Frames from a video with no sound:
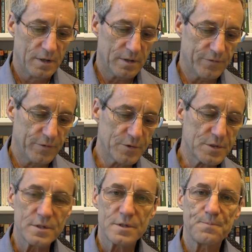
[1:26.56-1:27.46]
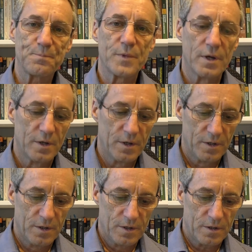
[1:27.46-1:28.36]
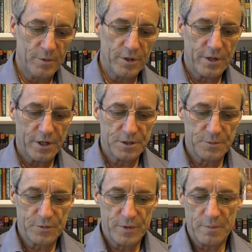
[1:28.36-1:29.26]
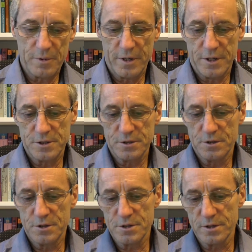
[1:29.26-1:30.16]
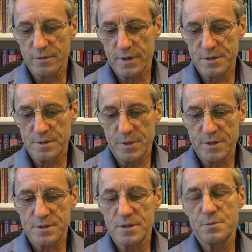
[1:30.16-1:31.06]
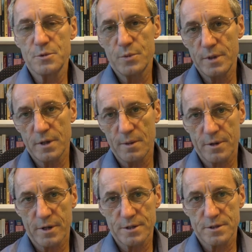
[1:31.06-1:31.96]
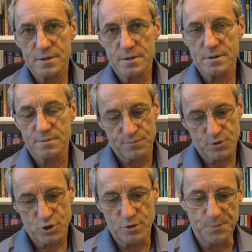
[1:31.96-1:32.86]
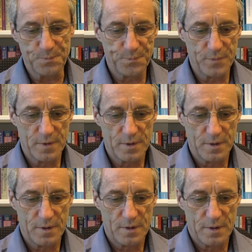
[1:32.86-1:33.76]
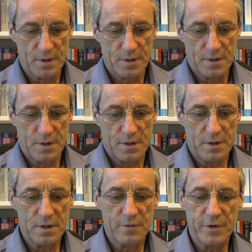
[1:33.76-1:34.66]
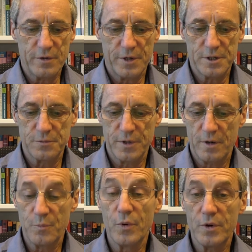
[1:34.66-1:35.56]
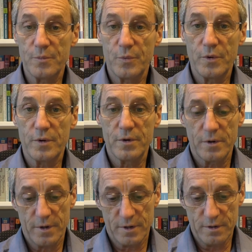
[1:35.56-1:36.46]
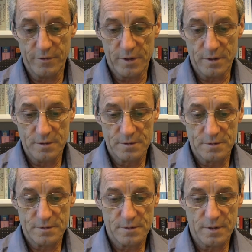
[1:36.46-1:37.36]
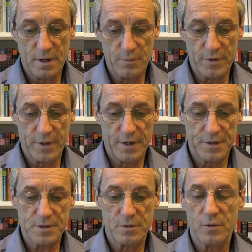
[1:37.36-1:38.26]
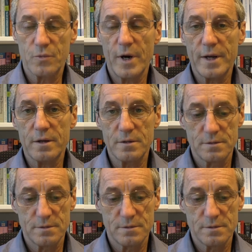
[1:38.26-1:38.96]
the forces communication between applications usually creates dependencies between the applications true in a configuration we have point-to-point -point connectivity. The coupling has a quadratic